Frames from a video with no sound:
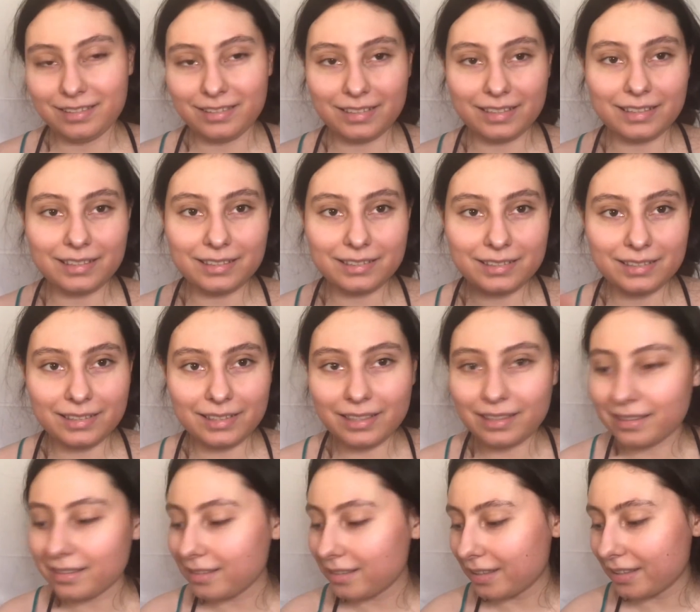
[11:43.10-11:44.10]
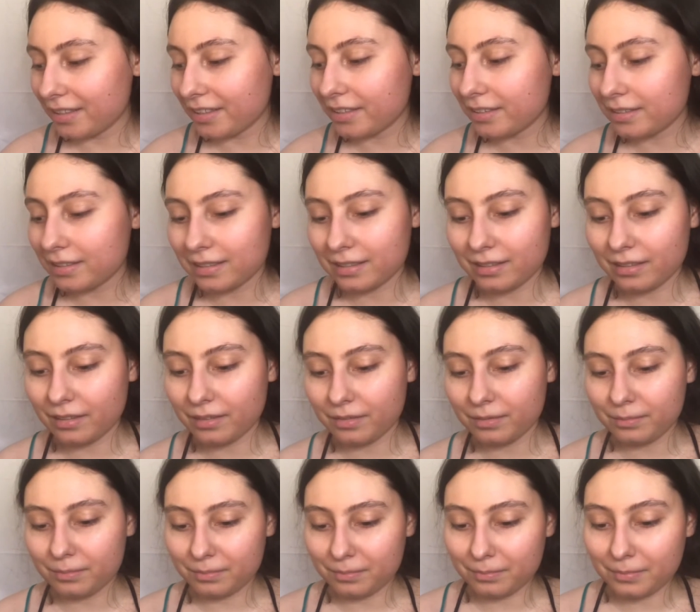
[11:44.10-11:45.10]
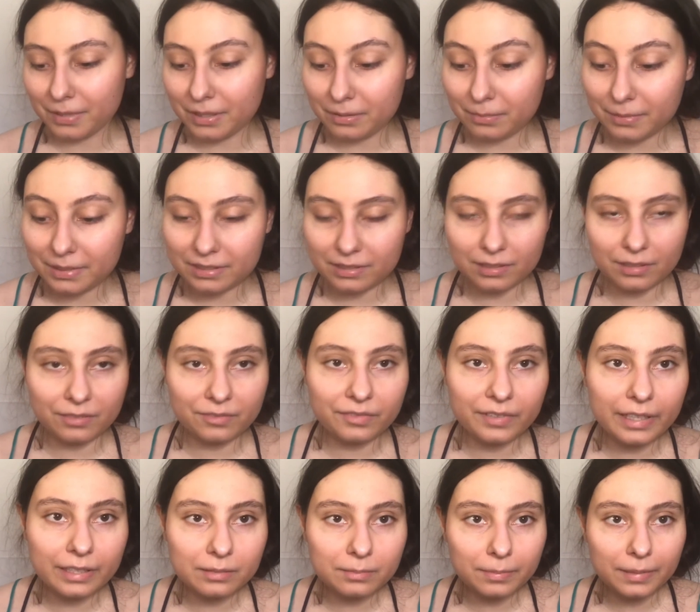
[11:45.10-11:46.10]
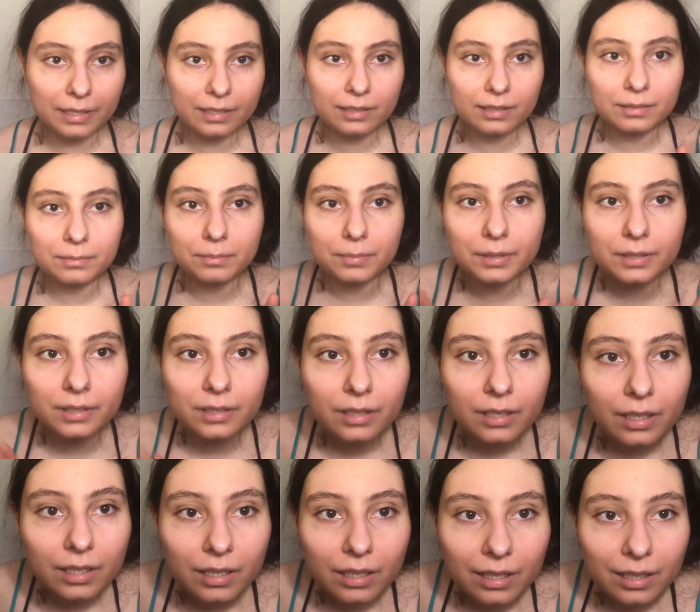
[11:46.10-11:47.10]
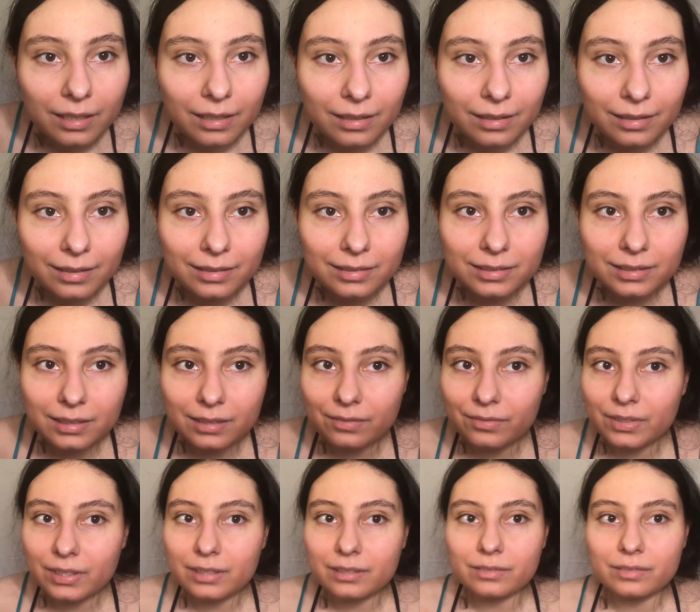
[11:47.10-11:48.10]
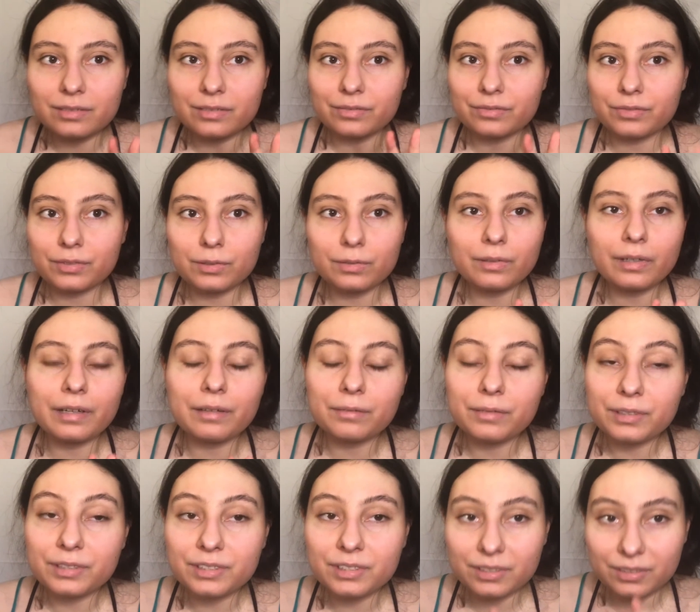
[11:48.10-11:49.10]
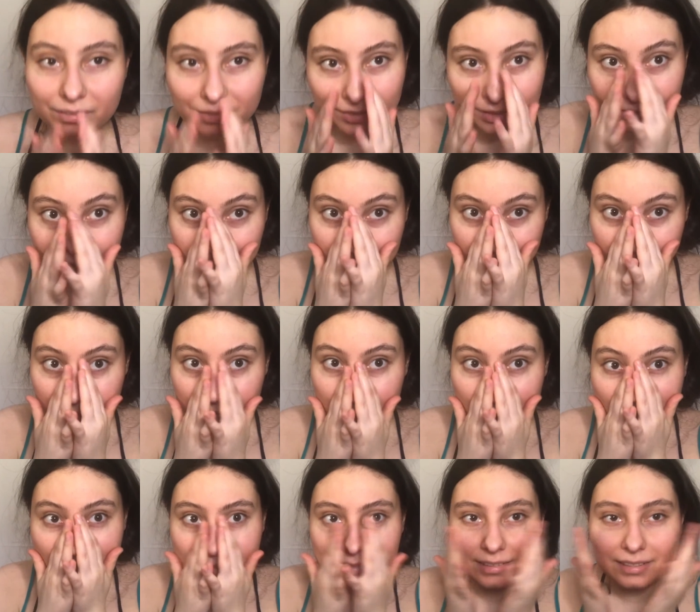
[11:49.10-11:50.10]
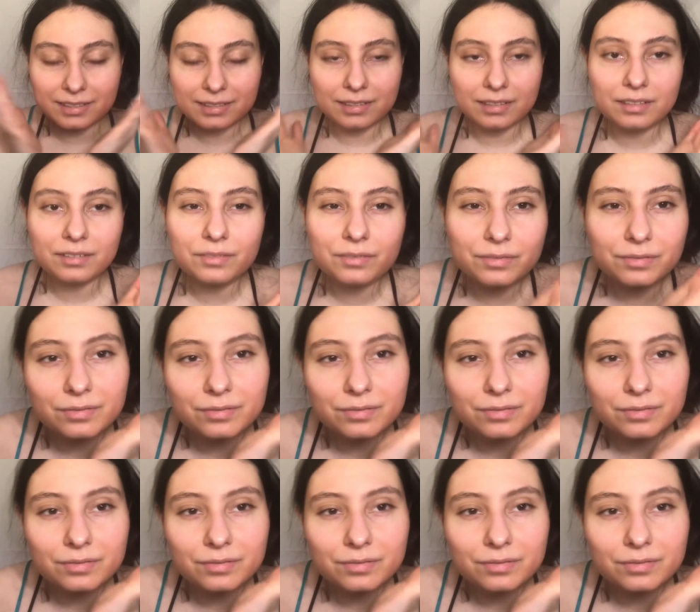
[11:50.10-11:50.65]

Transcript: this skincare did not made my skin react badly, but let's give it a few hours or a day and see if